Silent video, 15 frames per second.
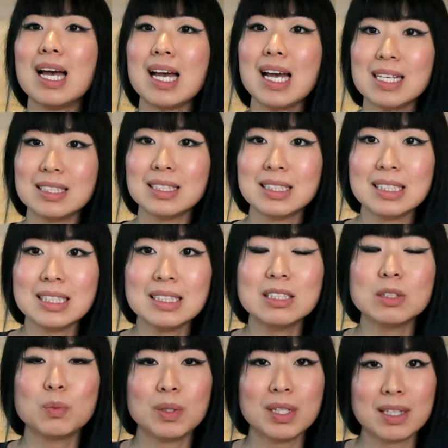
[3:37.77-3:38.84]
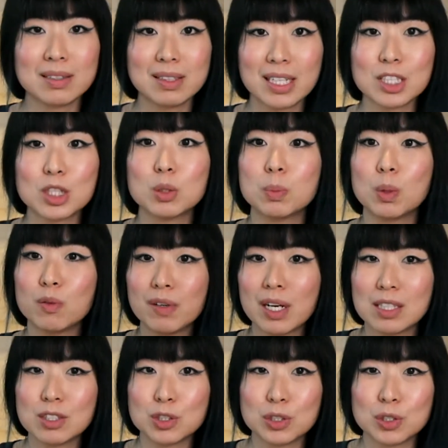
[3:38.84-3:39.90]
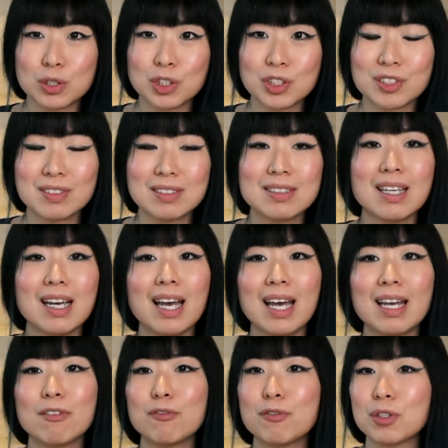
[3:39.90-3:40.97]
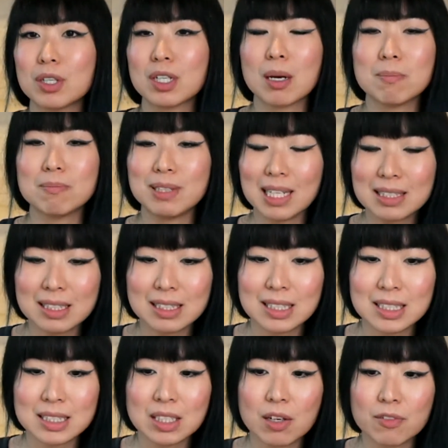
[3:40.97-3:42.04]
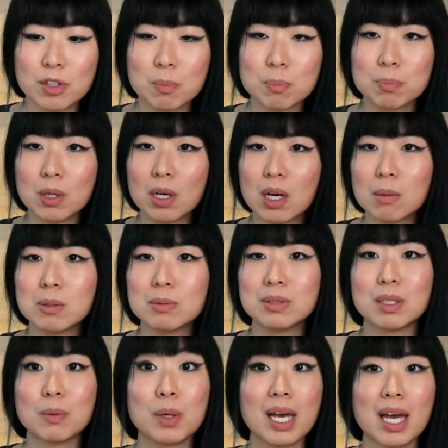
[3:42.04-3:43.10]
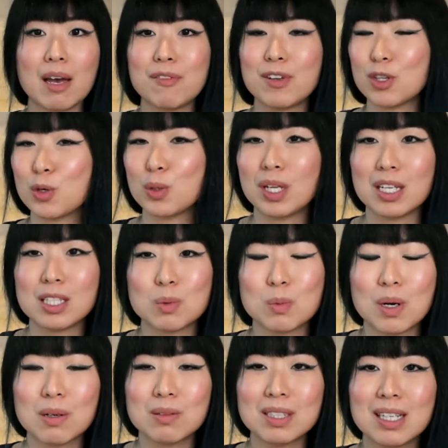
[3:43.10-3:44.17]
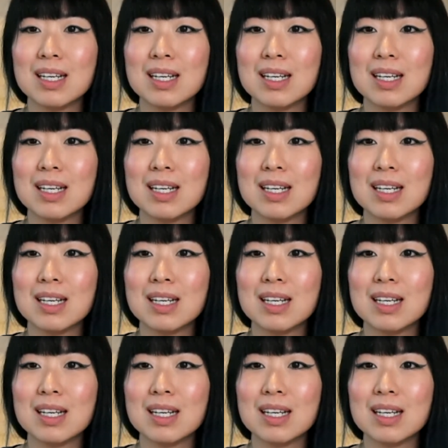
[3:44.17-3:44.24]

And since we are there to provide solutions and for the complexities of the problems that we have in today's world,